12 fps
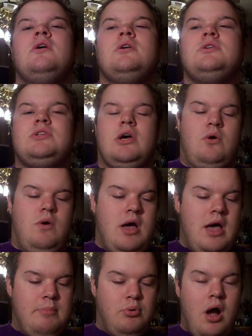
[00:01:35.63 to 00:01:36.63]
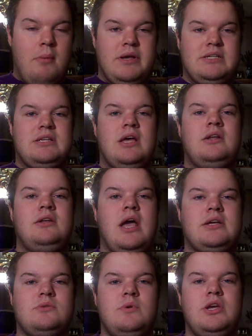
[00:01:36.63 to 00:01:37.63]
So, I promise
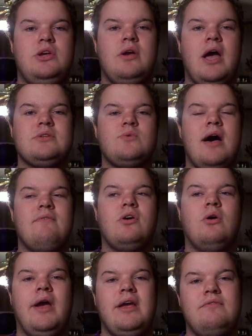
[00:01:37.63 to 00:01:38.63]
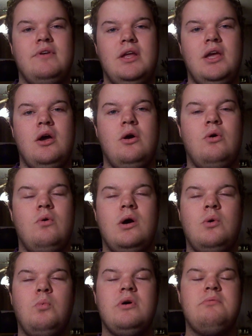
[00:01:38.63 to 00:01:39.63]
next week you guys will have a great video
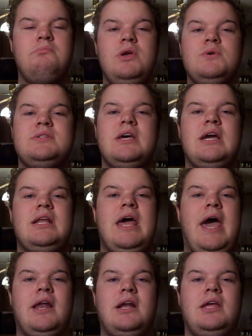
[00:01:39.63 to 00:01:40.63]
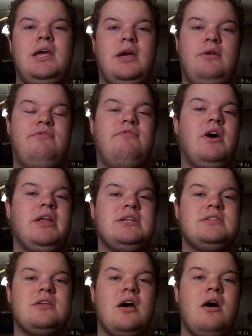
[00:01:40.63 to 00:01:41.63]
with music and editing and funny
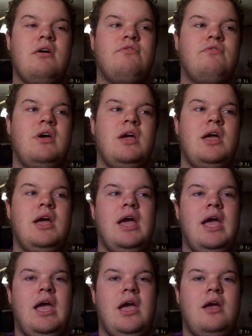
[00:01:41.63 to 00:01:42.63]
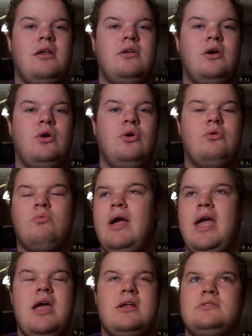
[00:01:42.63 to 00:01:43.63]
stuff and
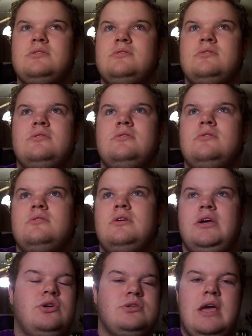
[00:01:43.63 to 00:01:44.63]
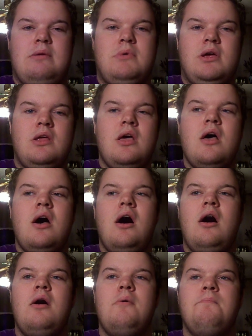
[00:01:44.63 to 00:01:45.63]
great entertainment.
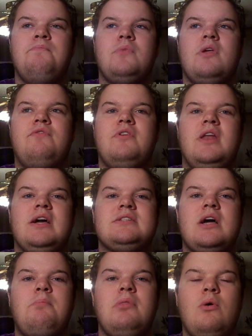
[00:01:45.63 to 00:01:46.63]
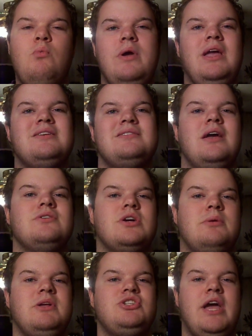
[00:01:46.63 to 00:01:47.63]
Um, for the next couple of weeks, things are going
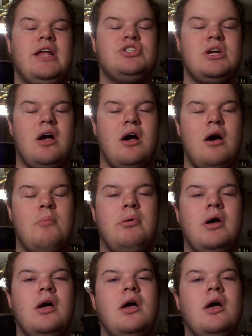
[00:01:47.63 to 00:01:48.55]
to be changing up.